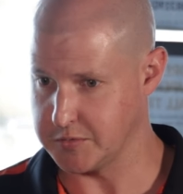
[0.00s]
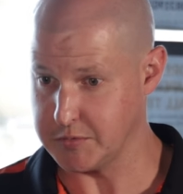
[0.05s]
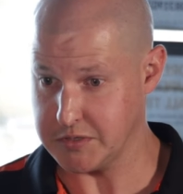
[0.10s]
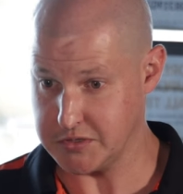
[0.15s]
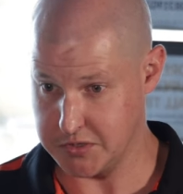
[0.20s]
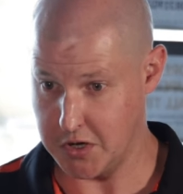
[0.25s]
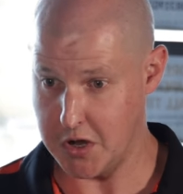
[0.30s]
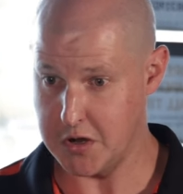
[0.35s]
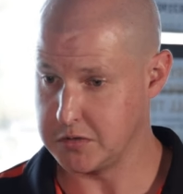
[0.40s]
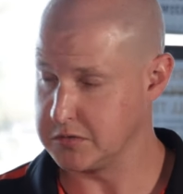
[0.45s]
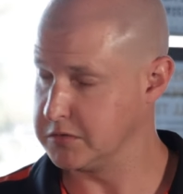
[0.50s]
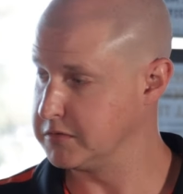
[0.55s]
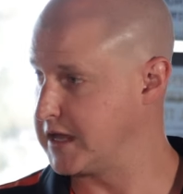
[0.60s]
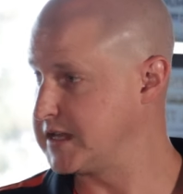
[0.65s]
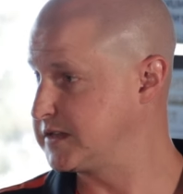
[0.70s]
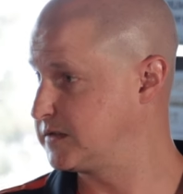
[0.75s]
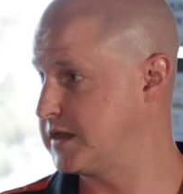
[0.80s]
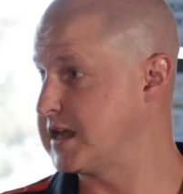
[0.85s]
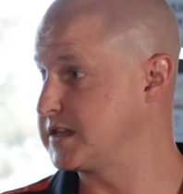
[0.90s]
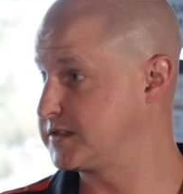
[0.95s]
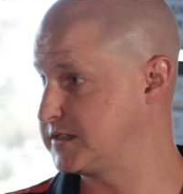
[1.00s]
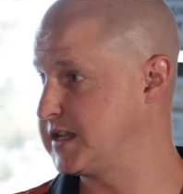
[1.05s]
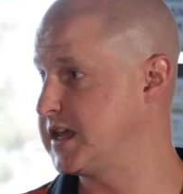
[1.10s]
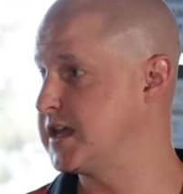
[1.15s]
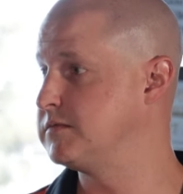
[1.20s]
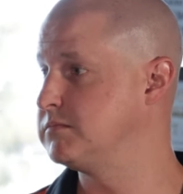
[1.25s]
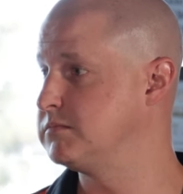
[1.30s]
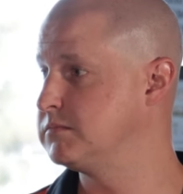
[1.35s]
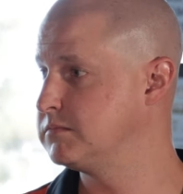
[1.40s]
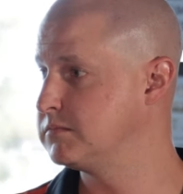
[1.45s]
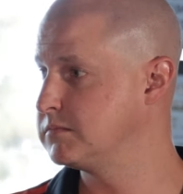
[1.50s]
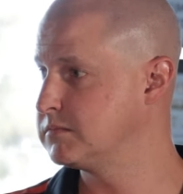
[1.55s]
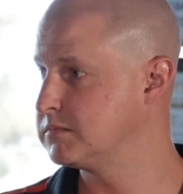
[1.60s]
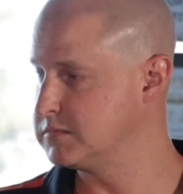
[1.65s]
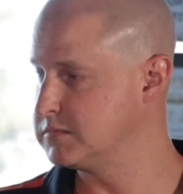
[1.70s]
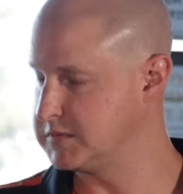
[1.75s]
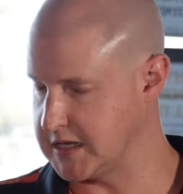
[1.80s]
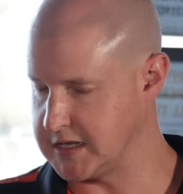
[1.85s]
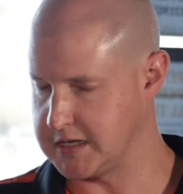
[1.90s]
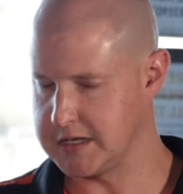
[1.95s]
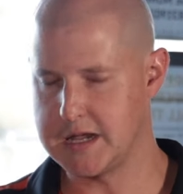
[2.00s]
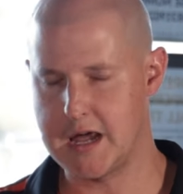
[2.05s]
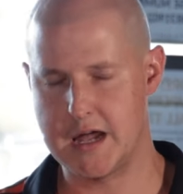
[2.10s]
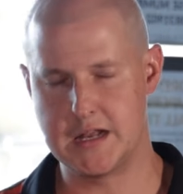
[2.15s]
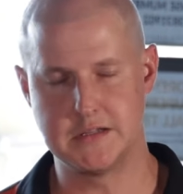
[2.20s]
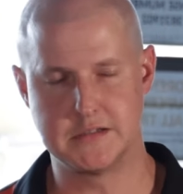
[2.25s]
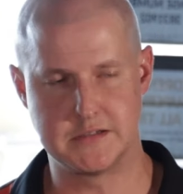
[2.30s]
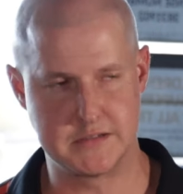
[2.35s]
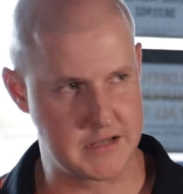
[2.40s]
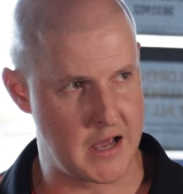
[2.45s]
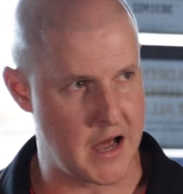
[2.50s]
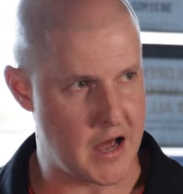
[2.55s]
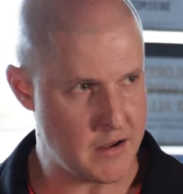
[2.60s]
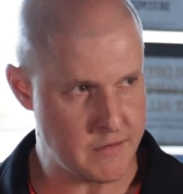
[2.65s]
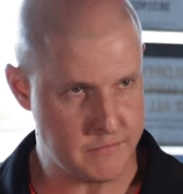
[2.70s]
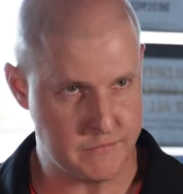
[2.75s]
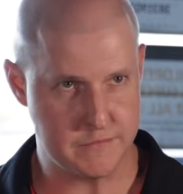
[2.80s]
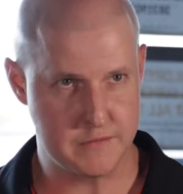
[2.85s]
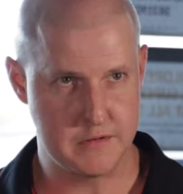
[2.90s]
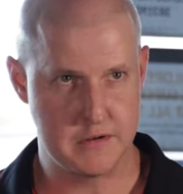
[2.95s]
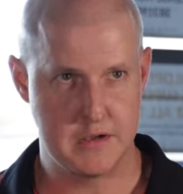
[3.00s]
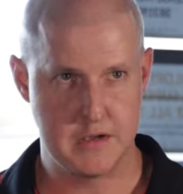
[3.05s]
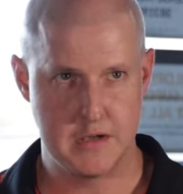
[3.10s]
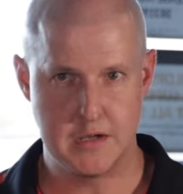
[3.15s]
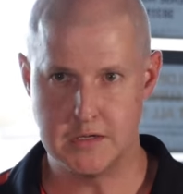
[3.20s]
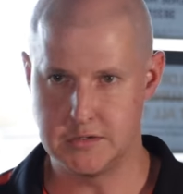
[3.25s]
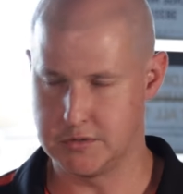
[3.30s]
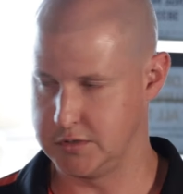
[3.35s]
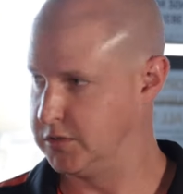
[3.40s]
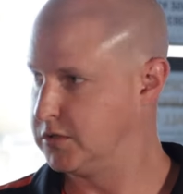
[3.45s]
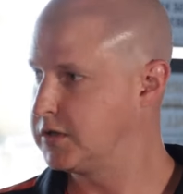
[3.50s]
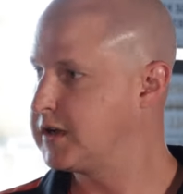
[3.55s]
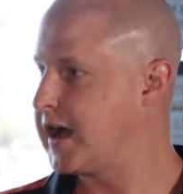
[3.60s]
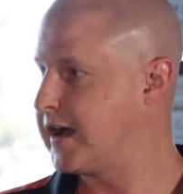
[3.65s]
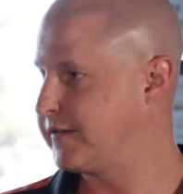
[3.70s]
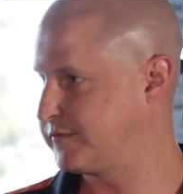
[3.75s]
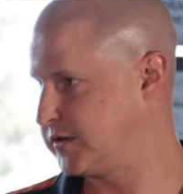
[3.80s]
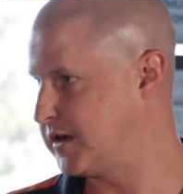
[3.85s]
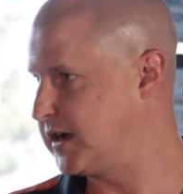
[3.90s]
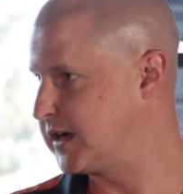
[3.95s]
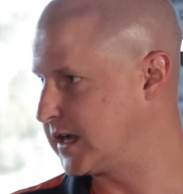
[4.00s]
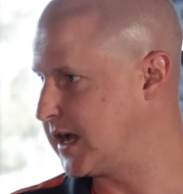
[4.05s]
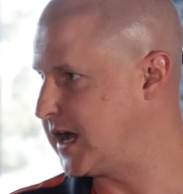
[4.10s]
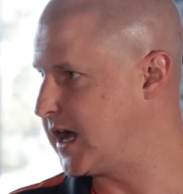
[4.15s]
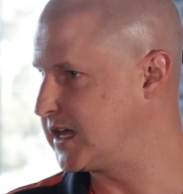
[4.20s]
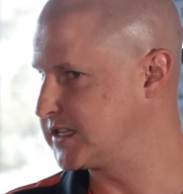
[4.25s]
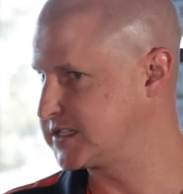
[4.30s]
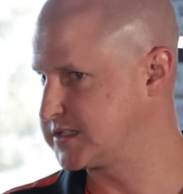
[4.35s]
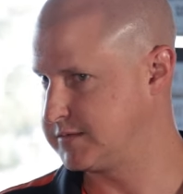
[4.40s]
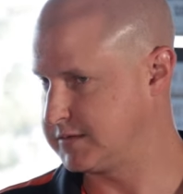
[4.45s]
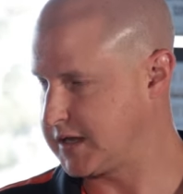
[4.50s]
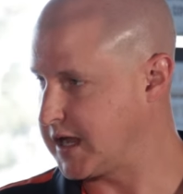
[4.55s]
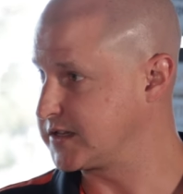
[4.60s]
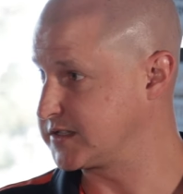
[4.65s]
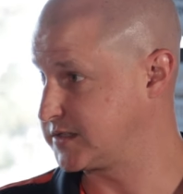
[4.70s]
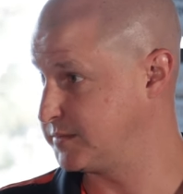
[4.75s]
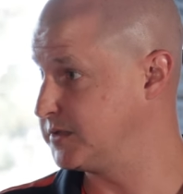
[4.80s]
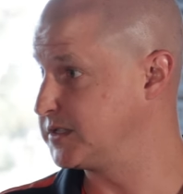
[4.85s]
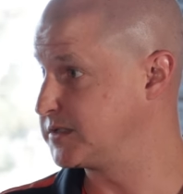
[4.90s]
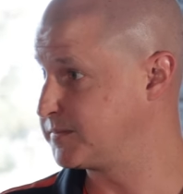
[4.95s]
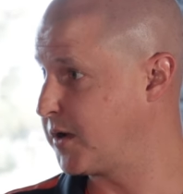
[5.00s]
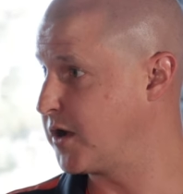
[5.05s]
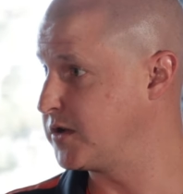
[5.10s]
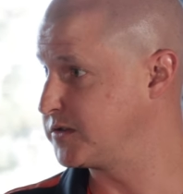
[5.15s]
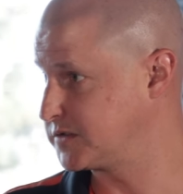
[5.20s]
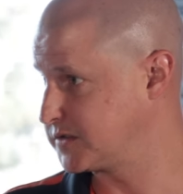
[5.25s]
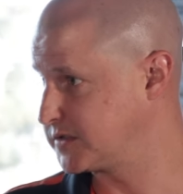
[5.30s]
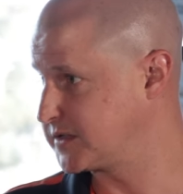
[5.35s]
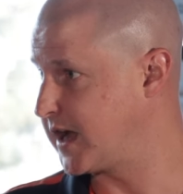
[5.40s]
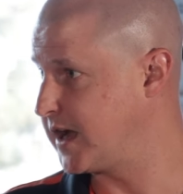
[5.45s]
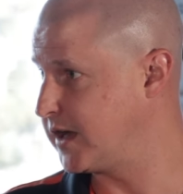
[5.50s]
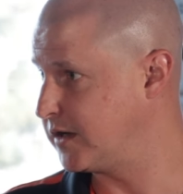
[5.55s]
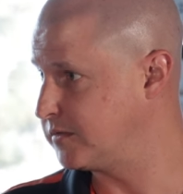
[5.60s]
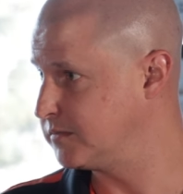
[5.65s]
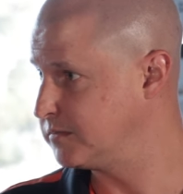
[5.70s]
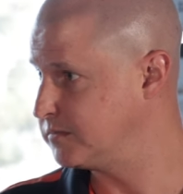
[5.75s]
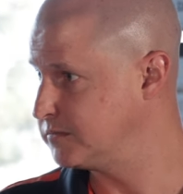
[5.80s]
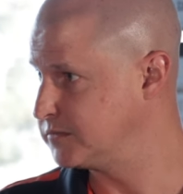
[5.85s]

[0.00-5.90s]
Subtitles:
So in total, that's 10 dedicated staff to look after our customers post-sale.